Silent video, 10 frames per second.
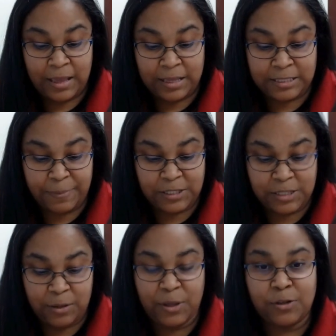
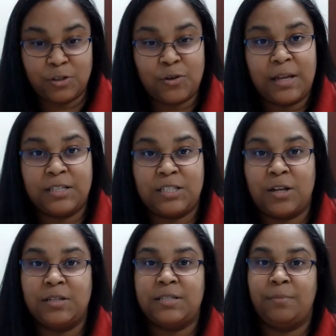Especially when you're trying to
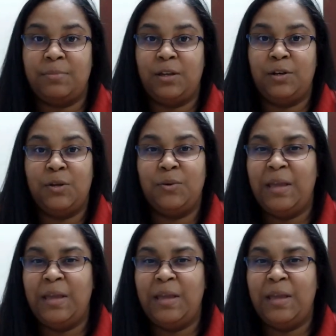start something new,